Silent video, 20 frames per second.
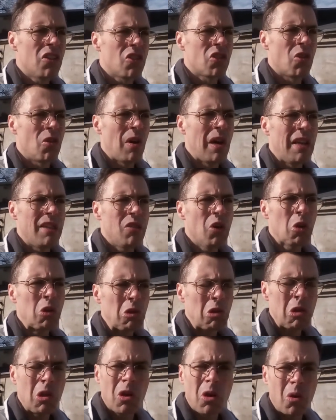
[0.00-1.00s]
so i
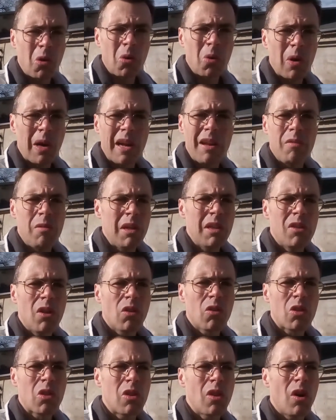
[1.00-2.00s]
don't know i really
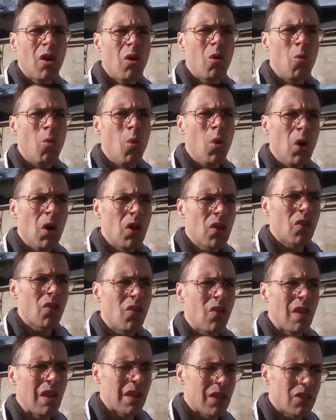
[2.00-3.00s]
don't know what
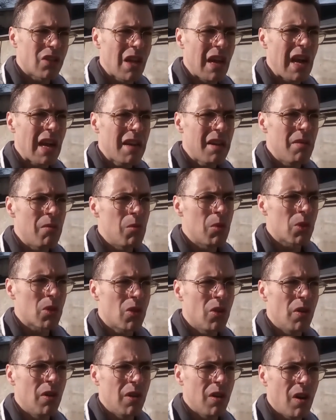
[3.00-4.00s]
exactly
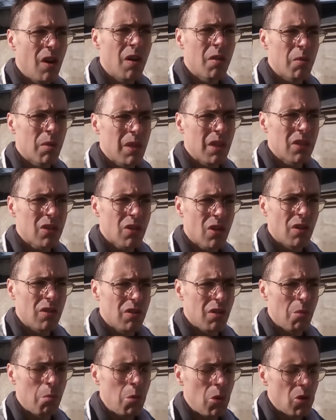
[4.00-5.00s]
was going on with these
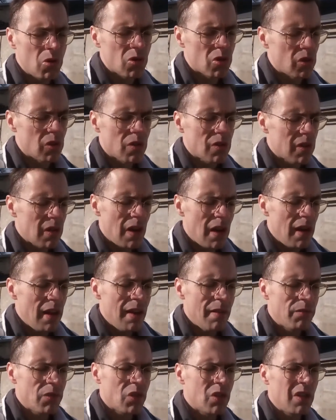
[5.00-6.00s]
contributions i
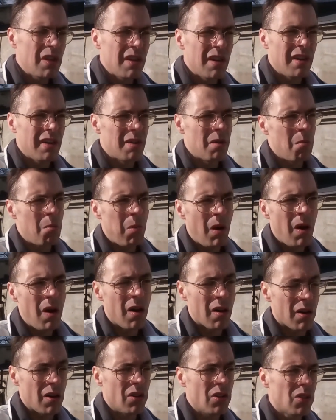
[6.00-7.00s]
have seen other
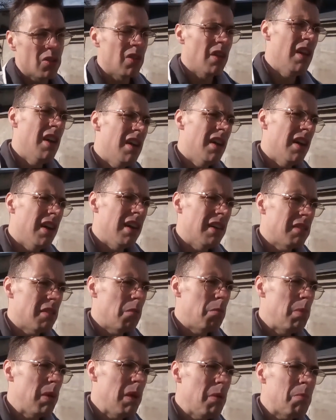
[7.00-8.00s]
bloggers
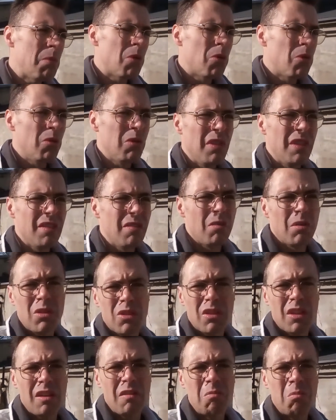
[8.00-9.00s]
other people who did
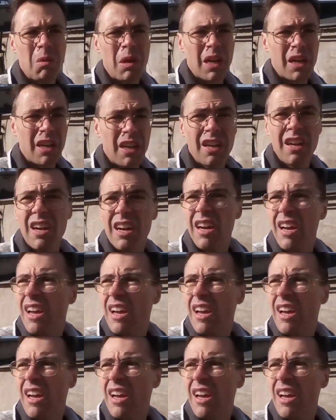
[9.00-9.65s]
receive money